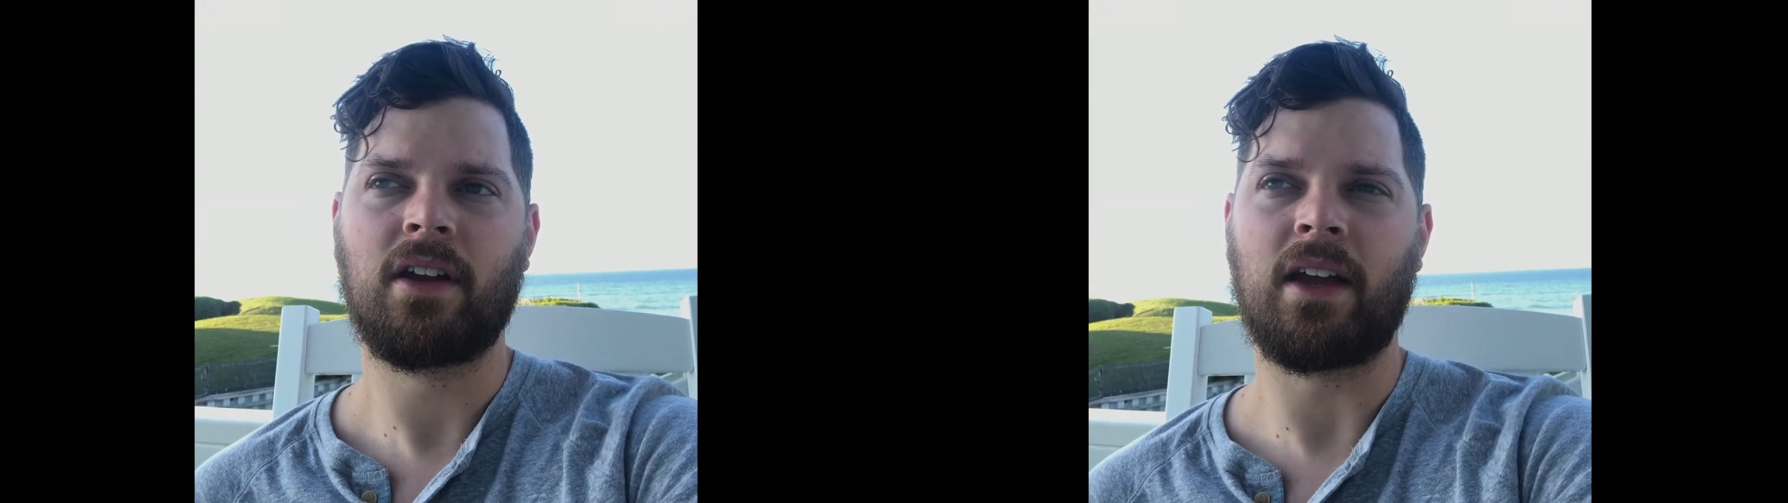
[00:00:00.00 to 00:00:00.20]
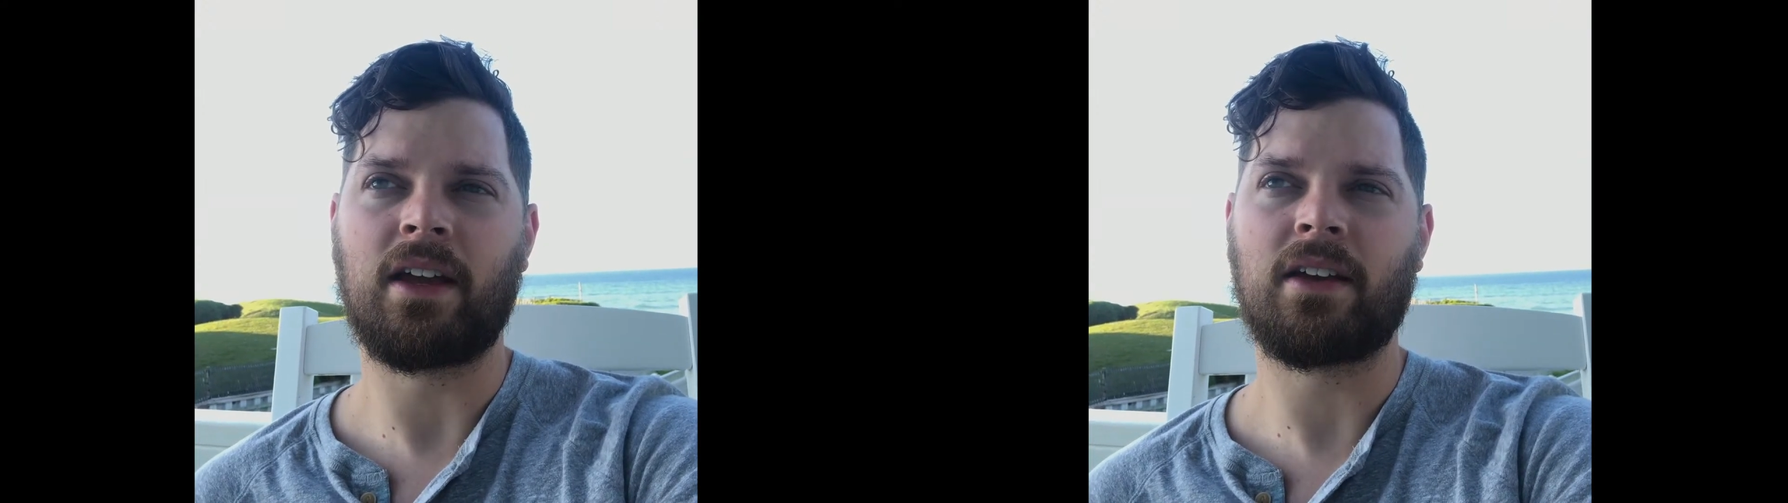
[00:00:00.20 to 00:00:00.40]

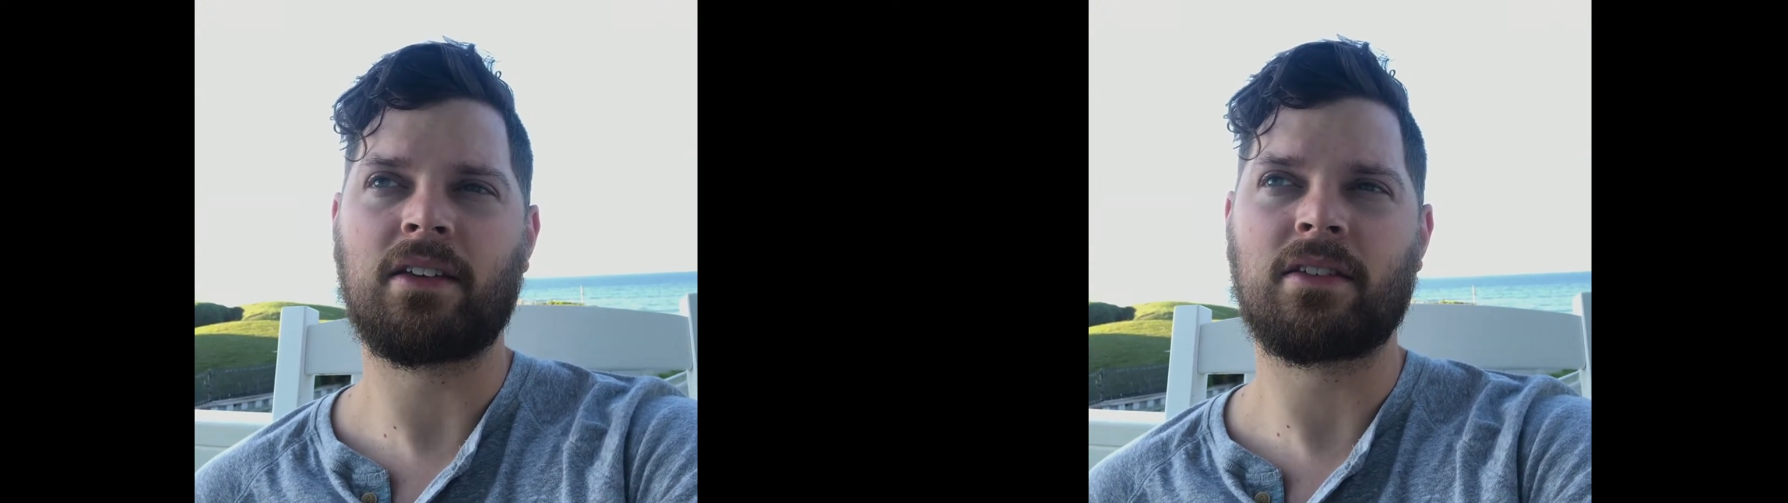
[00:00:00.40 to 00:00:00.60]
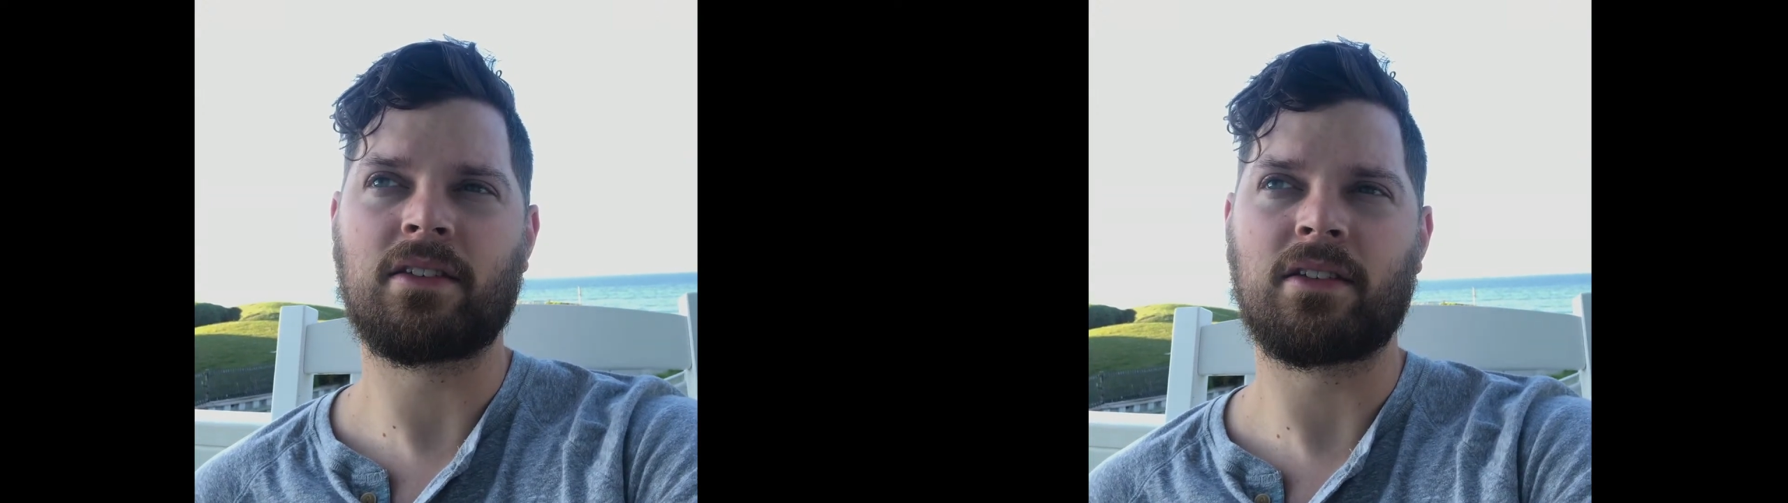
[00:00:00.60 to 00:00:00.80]
and